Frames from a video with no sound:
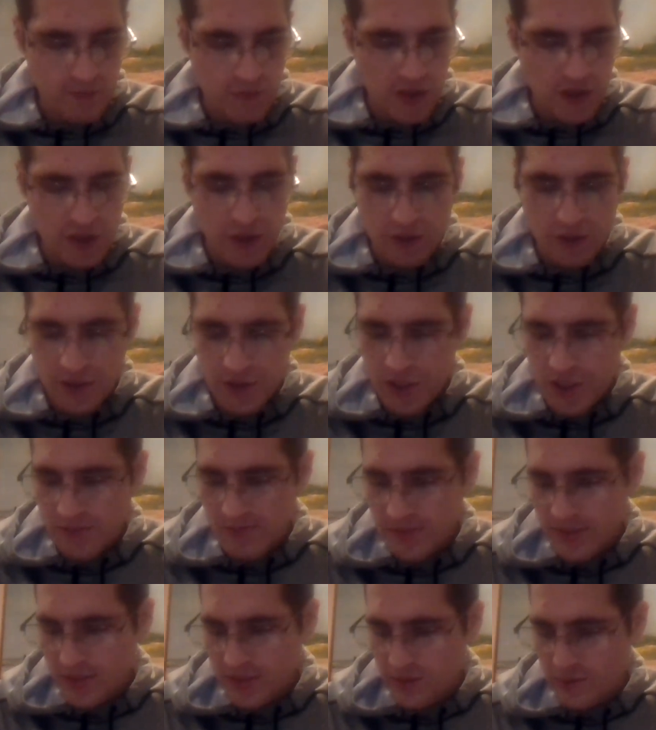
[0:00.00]

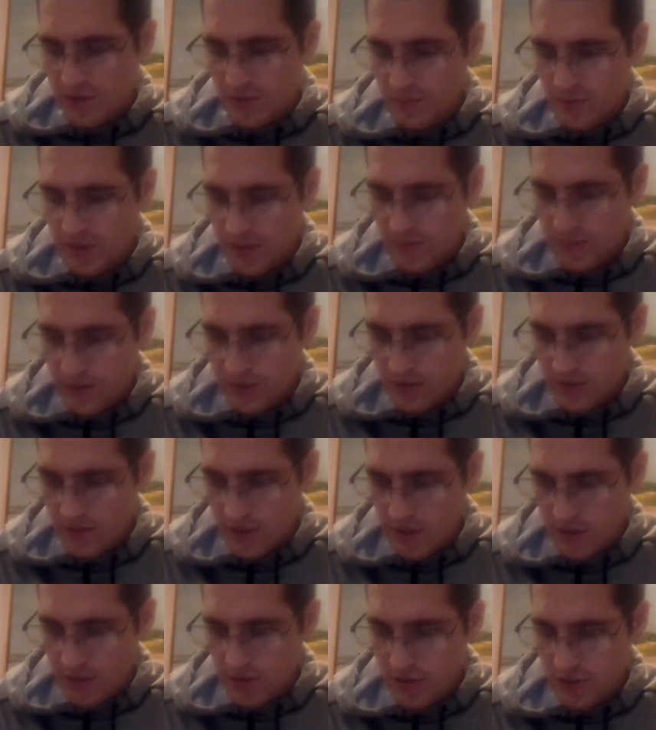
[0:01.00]
legitimacy with the people and
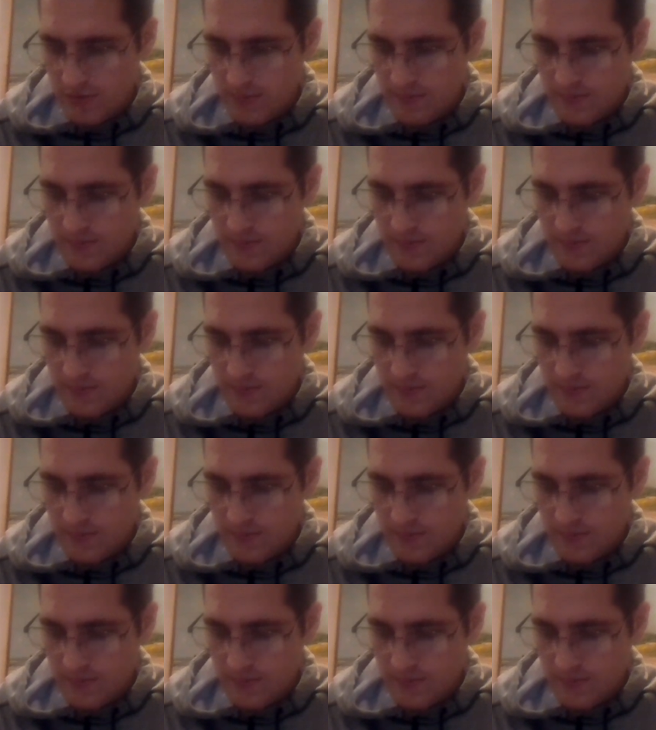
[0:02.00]
such.